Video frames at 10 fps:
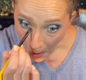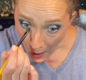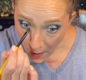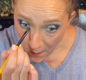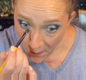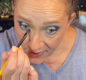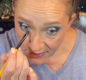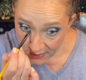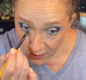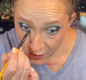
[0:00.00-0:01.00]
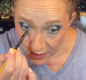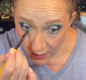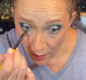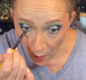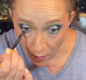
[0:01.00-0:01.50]
My sister
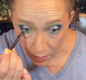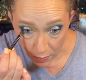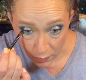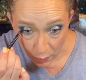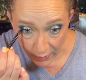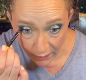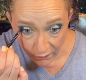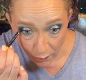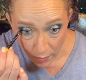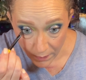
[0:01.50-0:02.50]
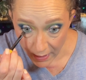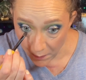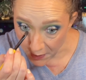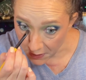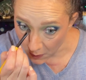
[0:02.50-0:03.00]
did call a lawyer for me,
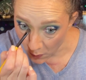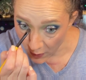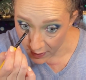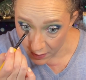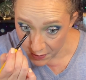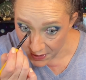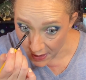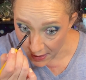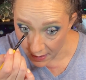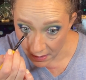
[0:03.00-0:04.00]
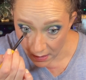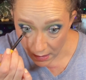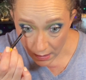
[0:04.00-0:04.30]
but the lawyer said